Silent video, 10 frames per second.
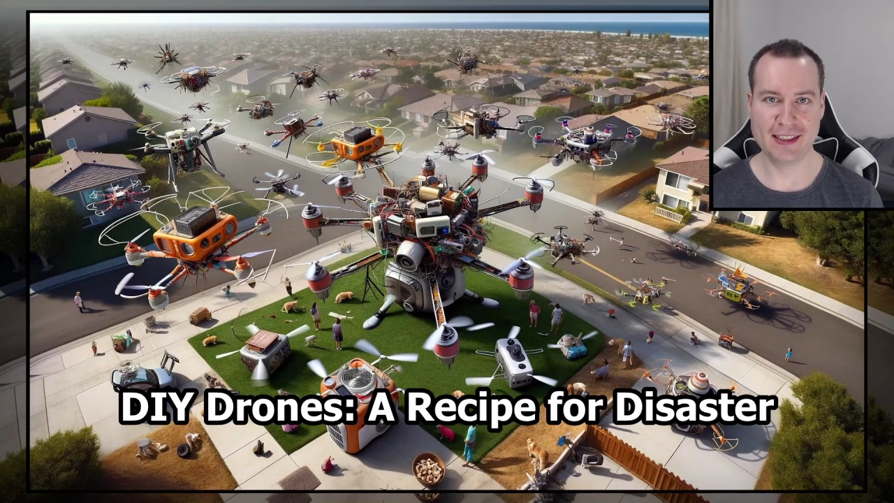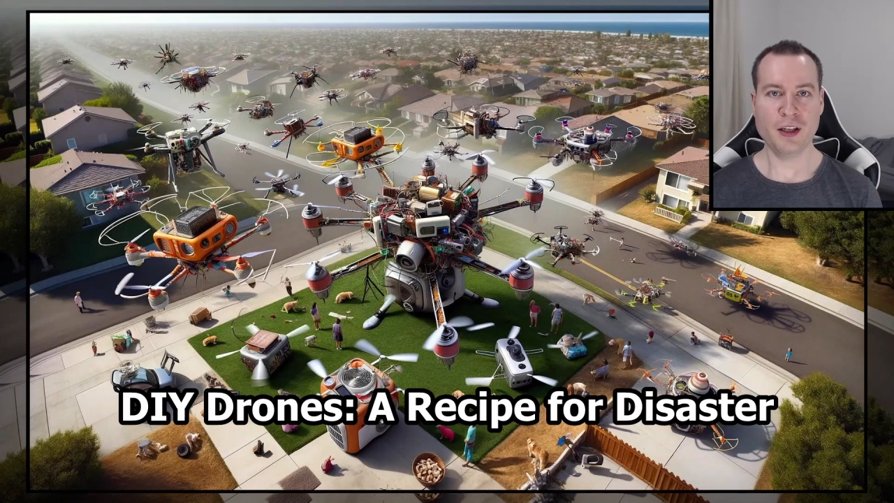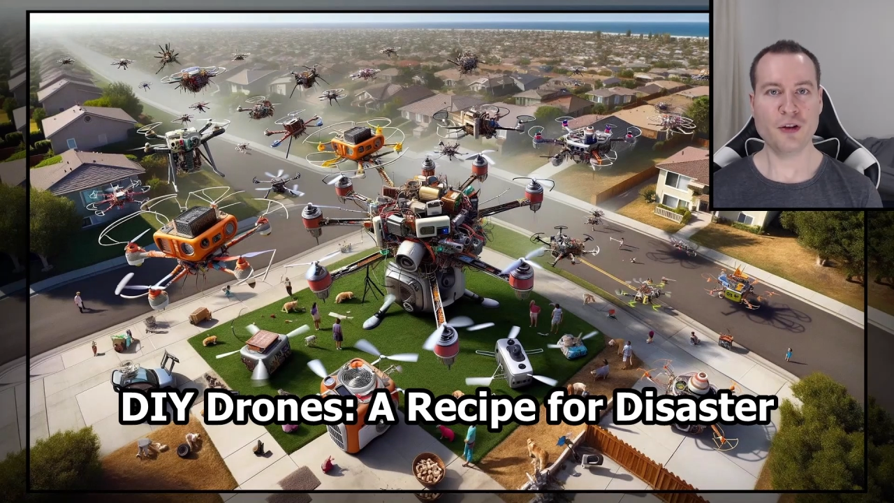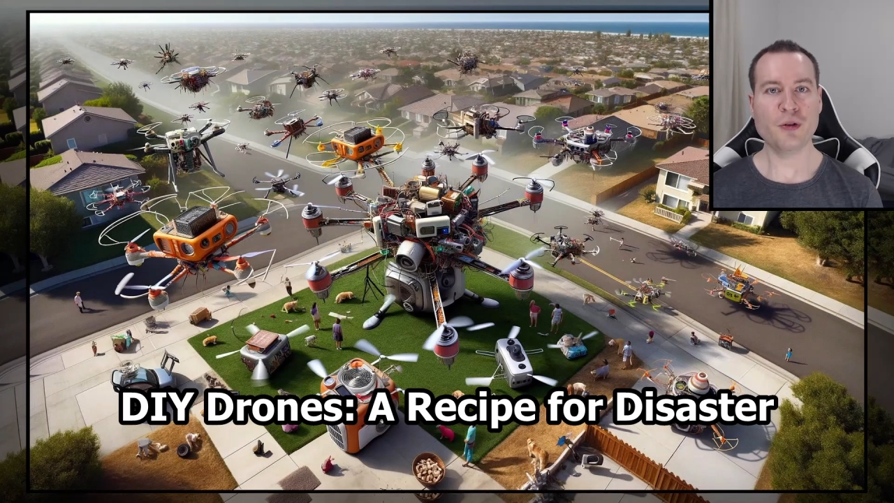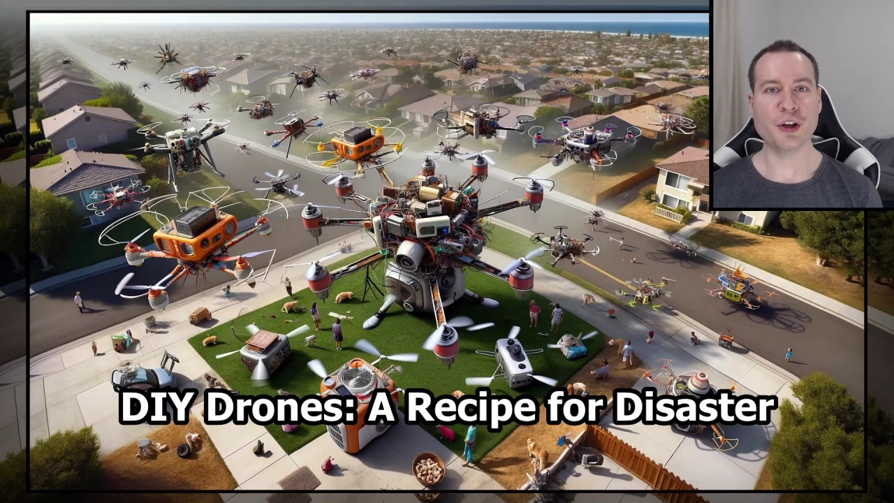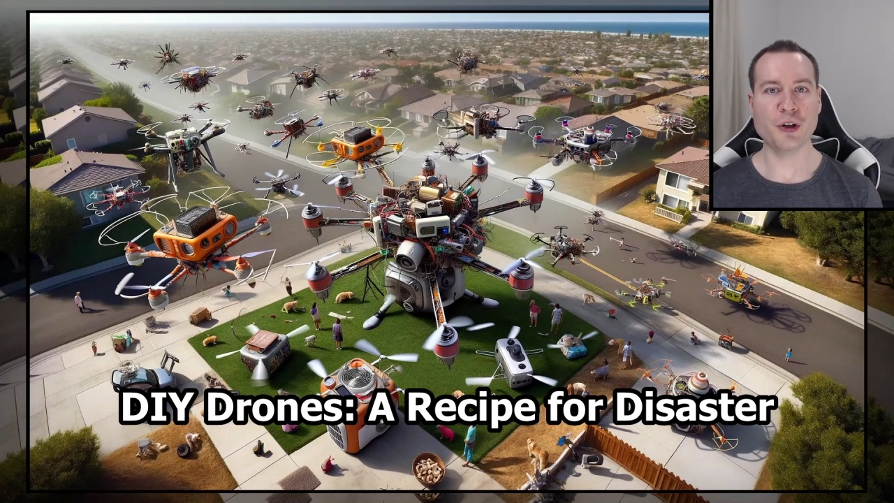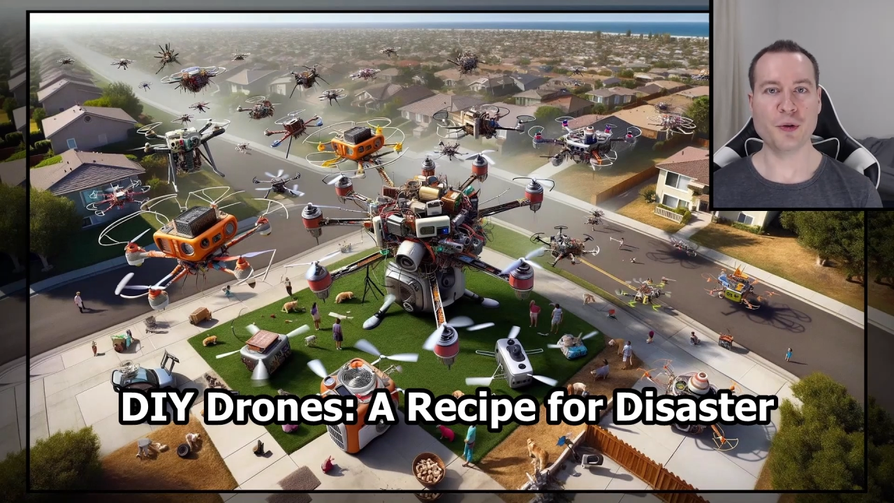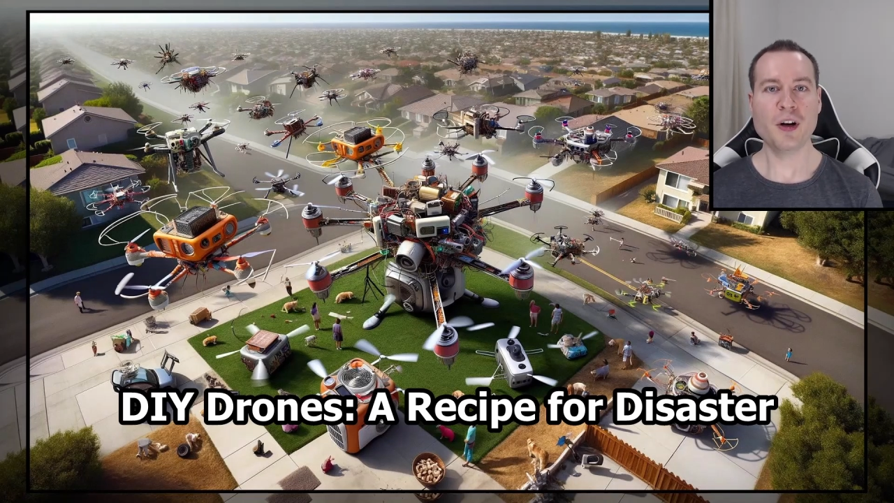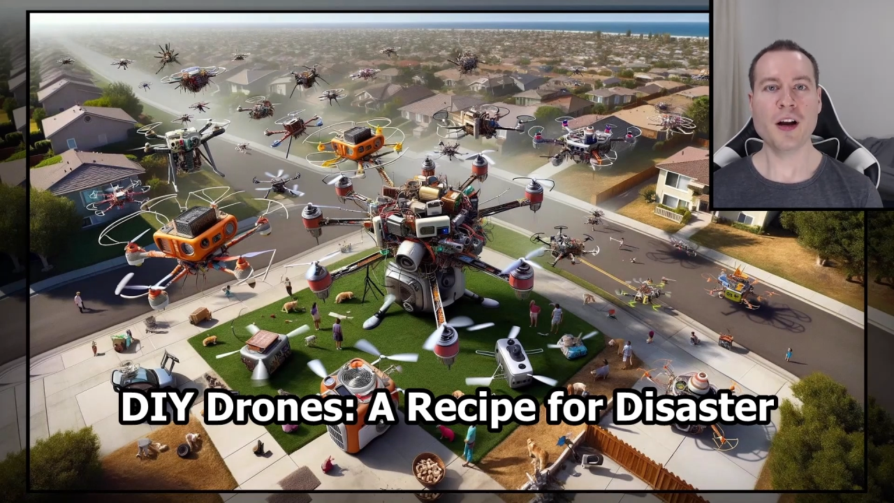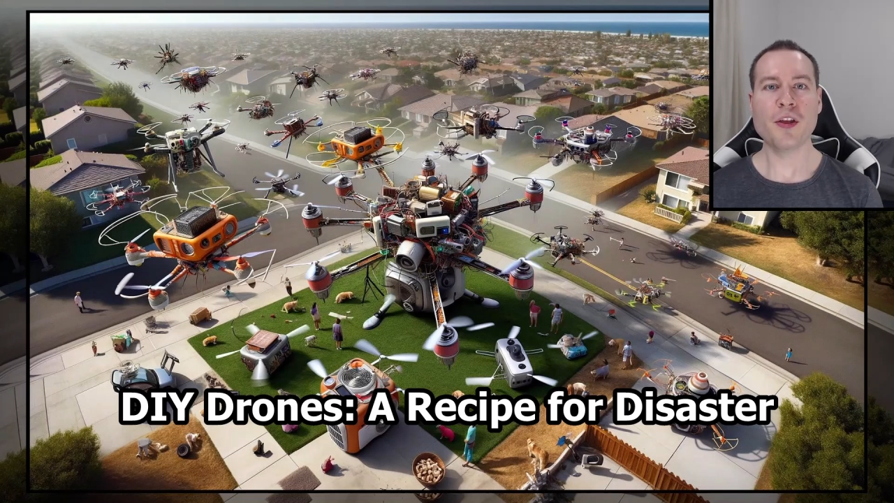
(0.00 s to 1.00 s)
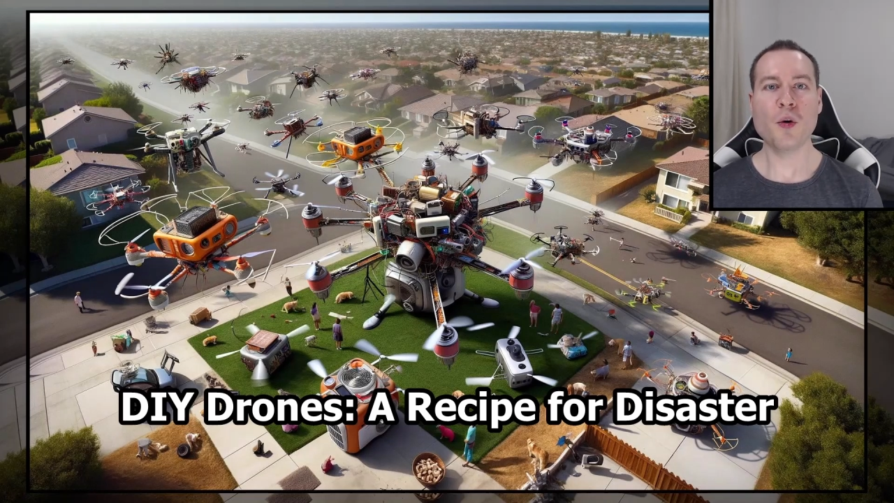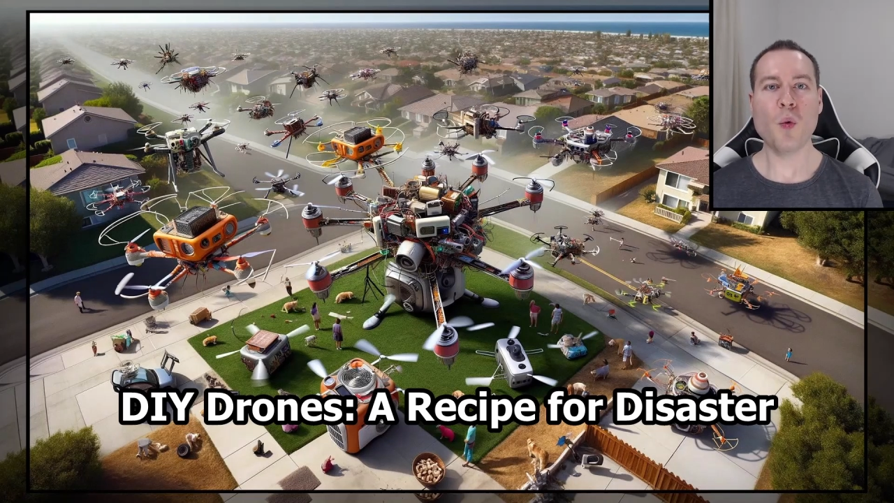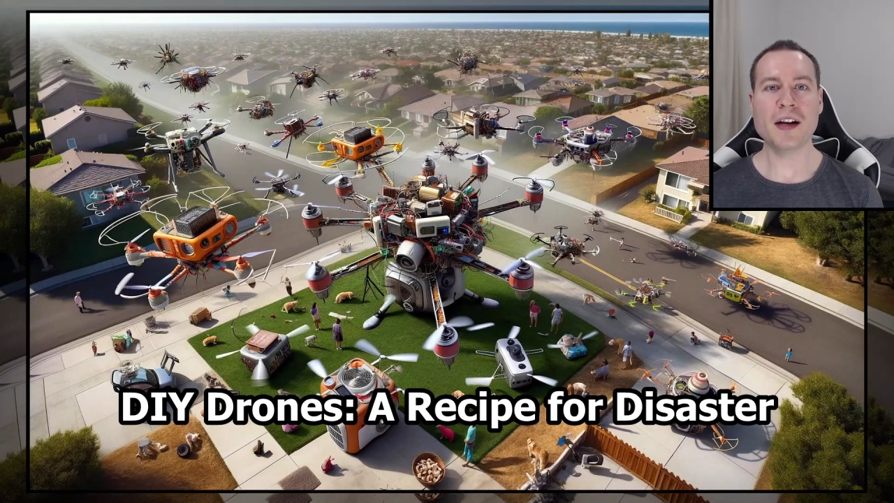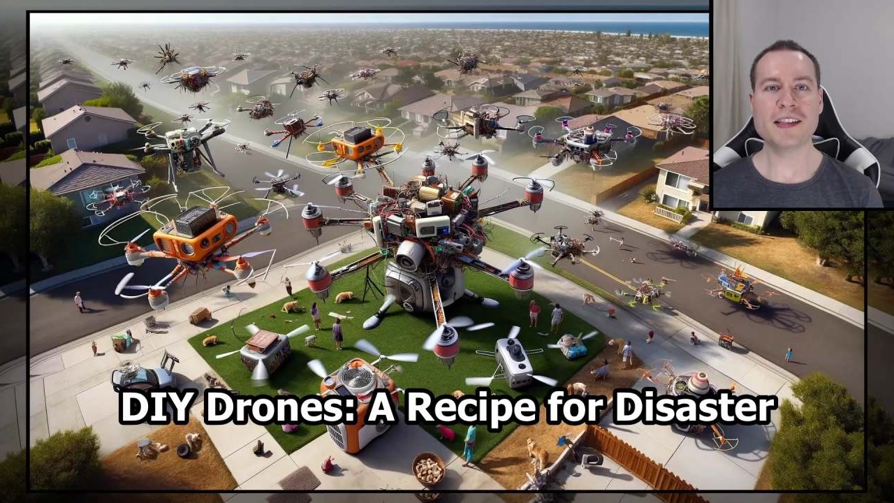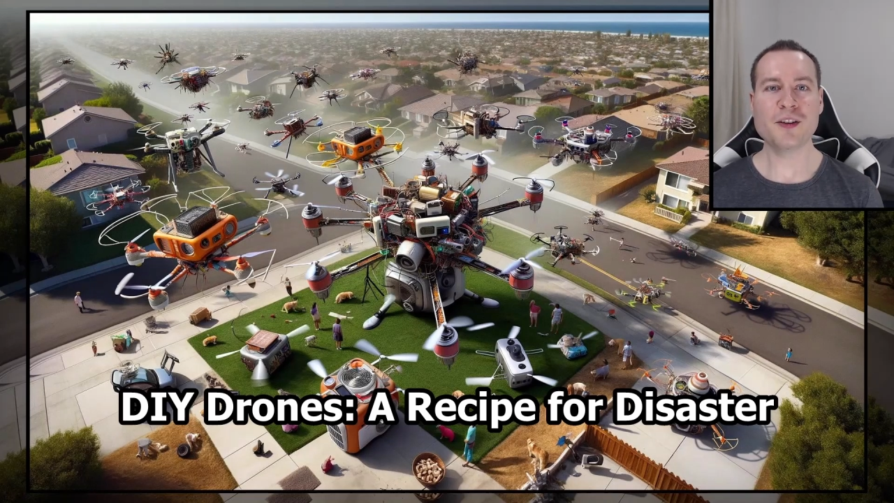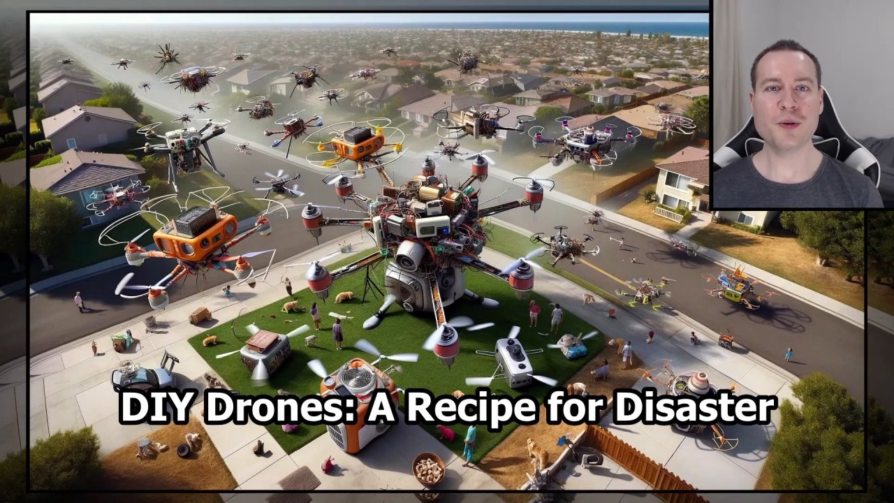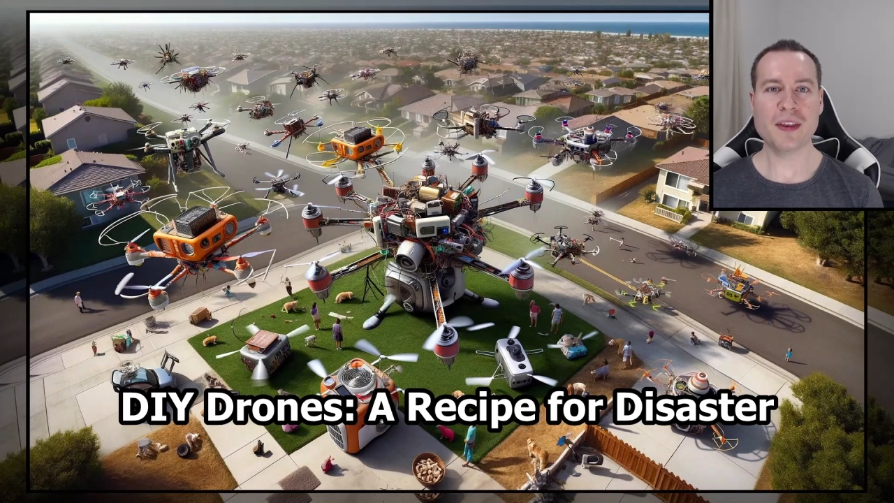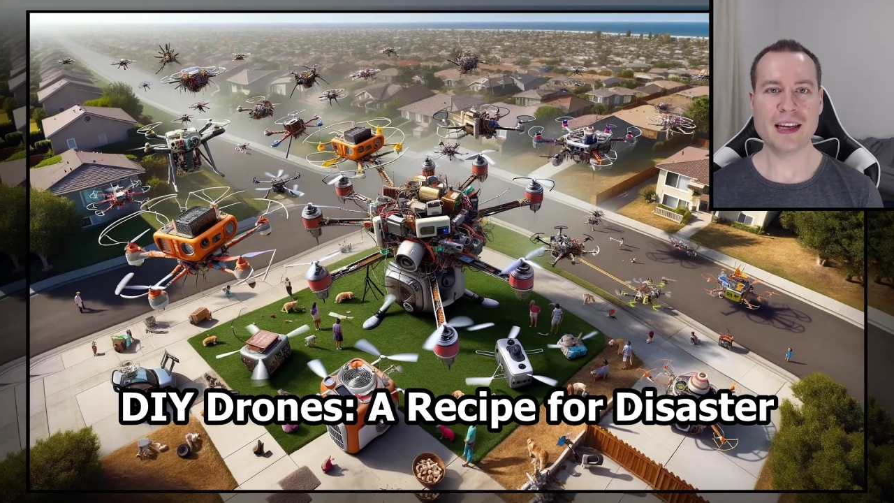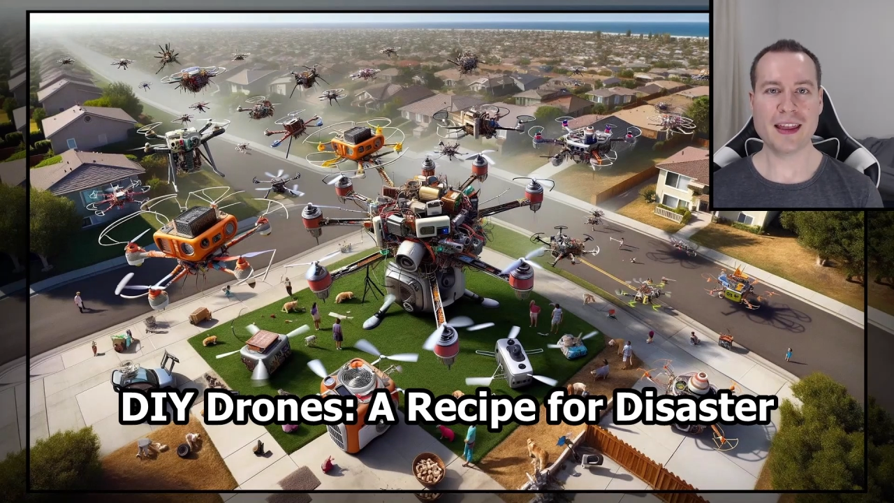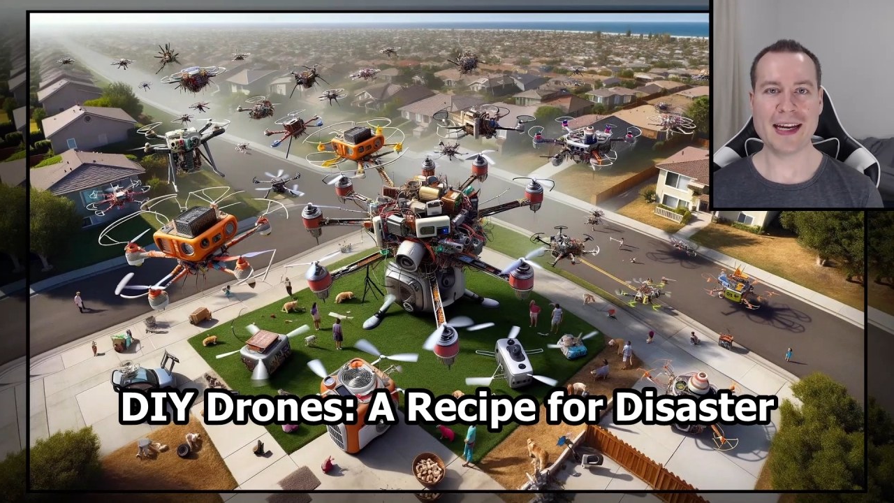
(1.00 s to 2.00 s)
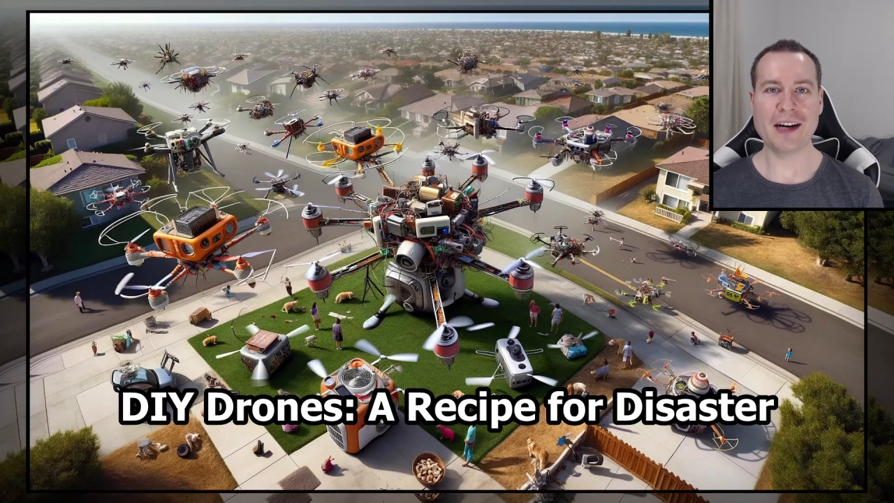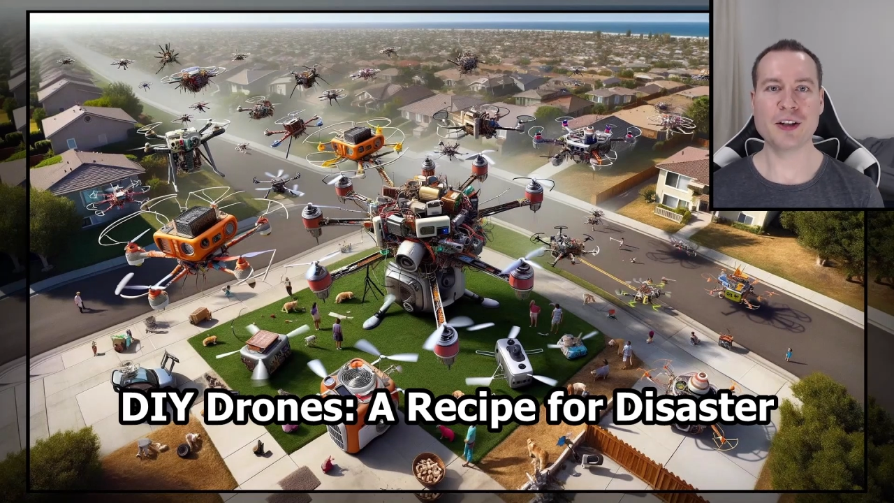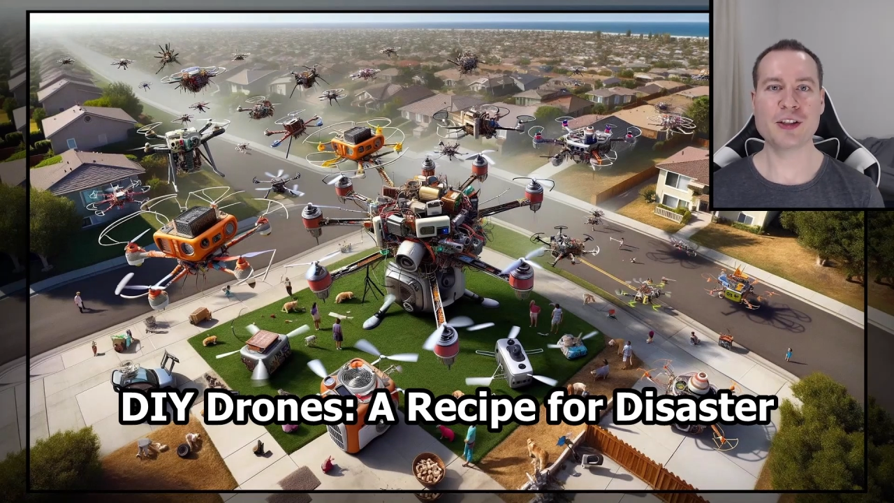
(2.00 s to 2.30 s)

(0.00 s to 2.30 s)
You know, the ones who think they're